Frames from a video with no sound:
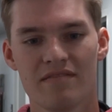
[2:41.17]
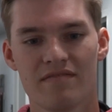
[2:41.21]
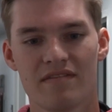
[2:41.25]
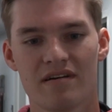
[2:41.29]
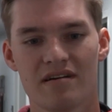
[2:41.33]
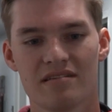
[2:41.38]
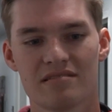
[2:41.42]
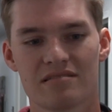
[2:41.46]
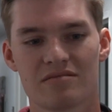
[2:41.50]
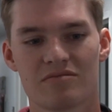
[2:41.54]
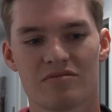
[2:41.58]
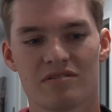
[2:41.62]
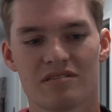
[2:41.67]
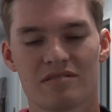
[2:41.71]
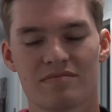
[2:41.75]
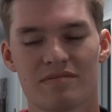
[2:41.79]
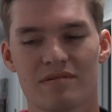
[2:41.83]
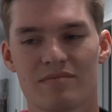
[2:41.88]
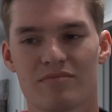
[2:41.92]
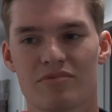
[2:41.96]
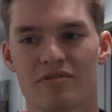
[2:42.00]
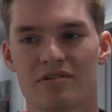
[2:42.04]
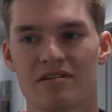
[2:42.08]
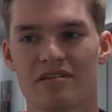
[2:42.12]
advising week's
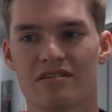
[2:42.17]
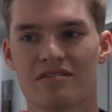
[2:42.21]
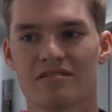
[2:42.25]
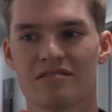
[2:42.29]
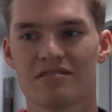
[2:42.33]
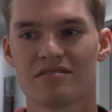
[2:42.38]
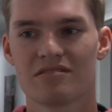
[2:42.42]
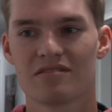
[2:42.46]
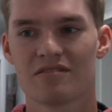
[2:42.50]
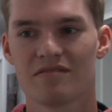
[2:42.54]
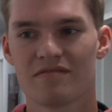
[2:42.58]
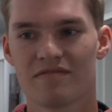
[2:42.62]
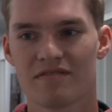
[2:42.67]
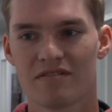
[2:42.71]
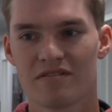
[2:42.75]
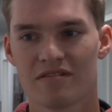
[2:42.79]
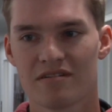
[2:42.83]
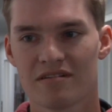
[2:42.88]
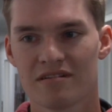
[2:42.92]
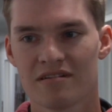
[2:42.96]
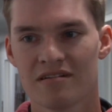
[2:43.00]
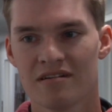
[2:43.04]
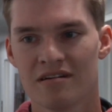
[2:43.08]
been pretty good so far.